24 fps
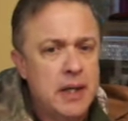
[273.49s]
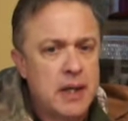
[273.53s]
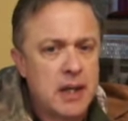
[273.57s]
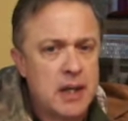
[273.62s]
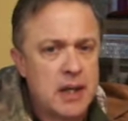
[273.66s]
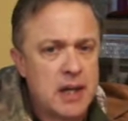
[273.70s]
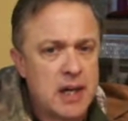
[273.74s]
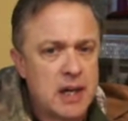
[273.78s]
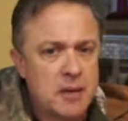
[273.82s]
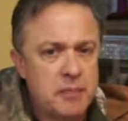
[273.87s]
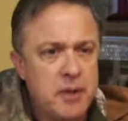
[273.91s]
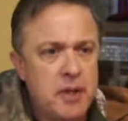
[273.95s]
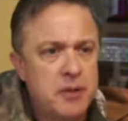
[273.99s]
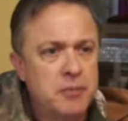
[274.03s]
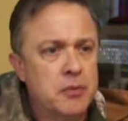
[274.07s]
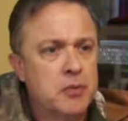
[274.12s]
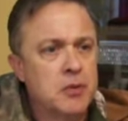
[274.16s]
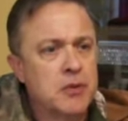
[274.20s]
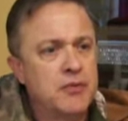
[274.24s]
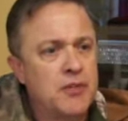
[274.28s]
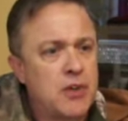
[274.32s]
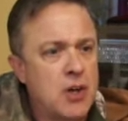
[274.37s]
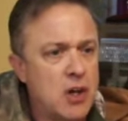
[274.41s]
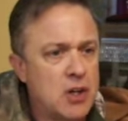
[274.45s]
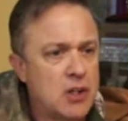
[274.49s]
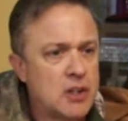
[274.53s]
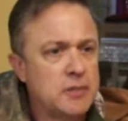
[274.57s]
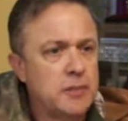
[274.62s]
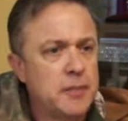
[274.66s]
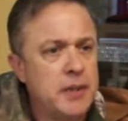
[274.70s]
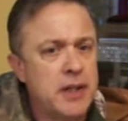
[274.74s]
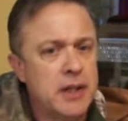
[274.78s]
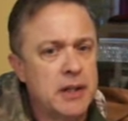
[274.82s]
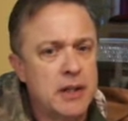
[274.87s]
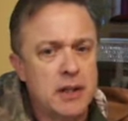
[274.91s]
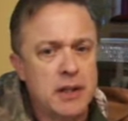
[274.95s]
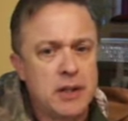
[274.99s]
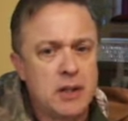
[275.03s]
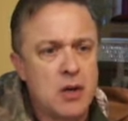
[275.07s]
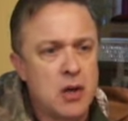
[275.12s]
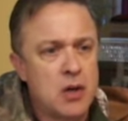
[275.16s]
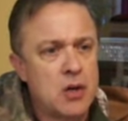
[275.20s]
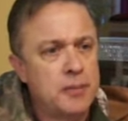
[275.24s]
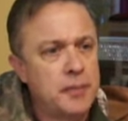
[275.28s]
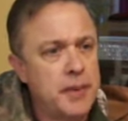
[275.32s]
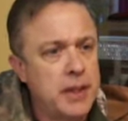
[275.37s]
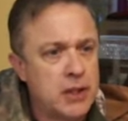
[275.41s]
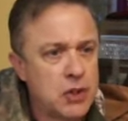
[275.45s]
A lot of people have called me
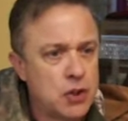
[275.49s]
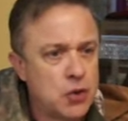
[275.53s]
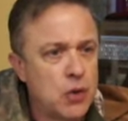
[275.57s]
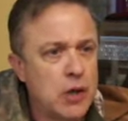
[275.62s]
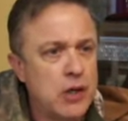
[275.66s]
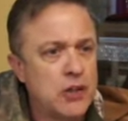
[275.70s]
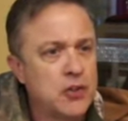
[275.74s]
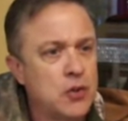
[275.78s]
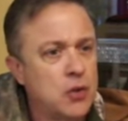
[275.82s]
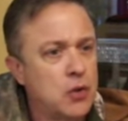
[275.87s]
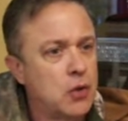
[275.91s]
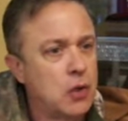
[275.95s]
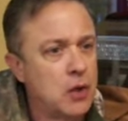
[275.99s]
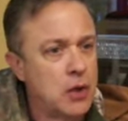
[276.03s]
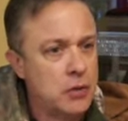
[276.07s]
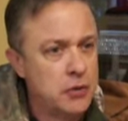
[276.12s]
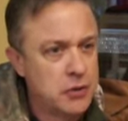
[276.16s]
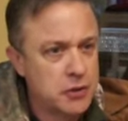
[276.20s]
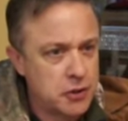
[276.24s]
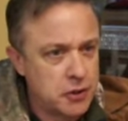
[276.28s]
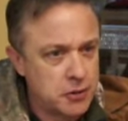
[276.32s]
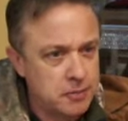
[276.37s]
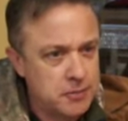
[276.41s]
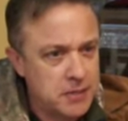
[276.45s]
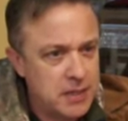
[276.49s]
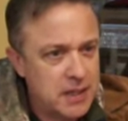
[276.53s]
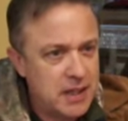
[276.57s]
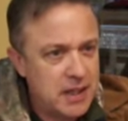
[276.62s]
a treasure closer.